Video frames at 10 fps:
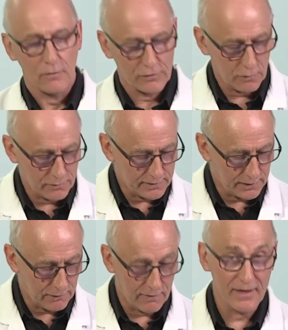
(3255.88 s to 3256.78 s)
So the
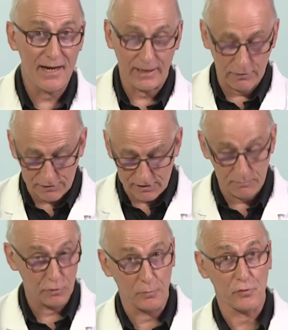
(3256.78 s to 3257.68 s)
degree of inaccuracy
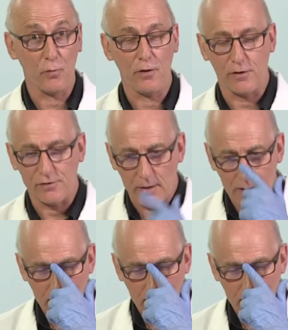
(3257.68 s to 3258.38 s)
is much, much worse,